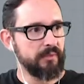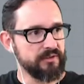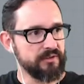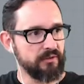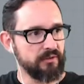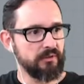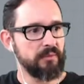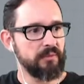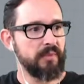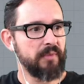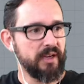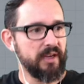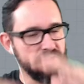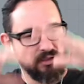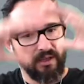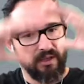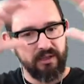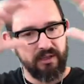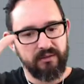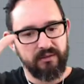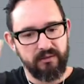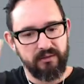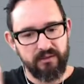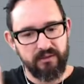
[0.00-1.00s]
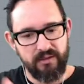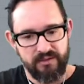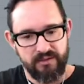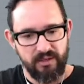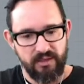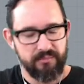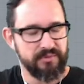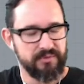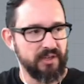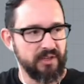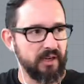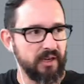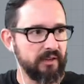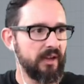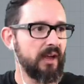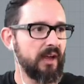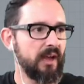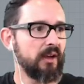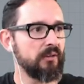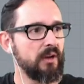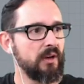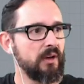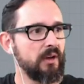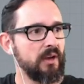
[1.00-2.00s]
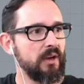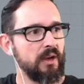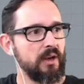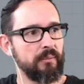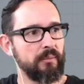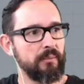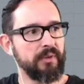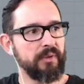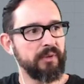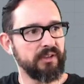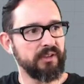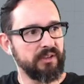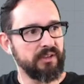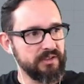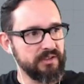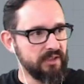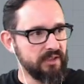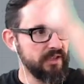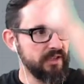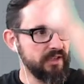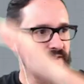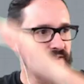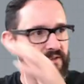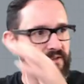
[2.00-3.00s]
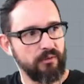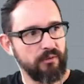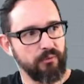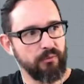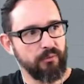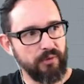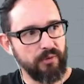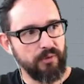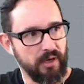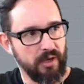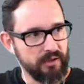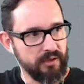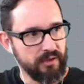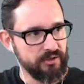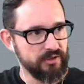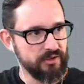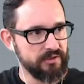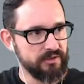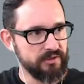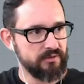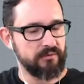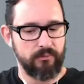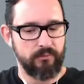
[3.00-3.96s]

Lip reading: So imagine that it's upside down, but in this case we are just,